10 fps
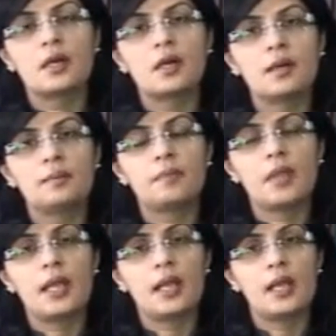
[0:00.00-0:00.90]
Um,
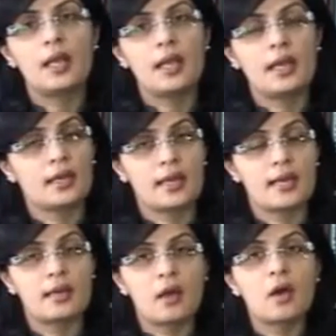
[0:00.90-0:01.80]
and
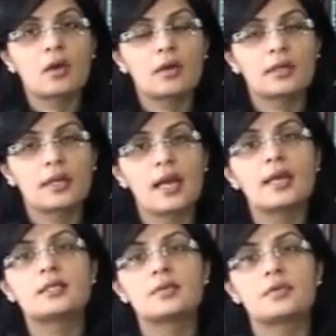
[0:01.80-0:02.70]
again, along the
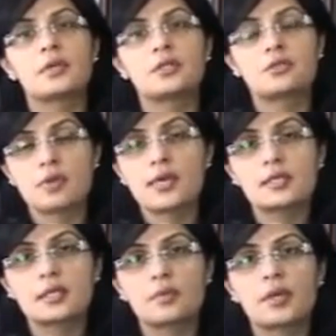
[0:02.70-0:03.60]
lines of the
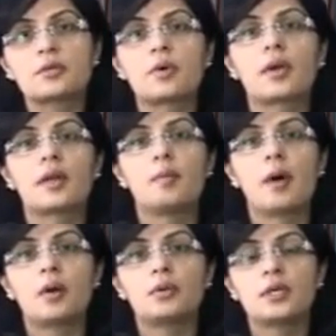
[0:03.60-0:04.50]
constraints that we're talking
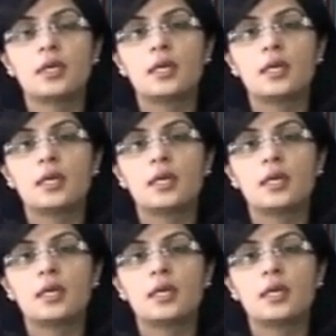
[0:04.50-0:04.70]
about,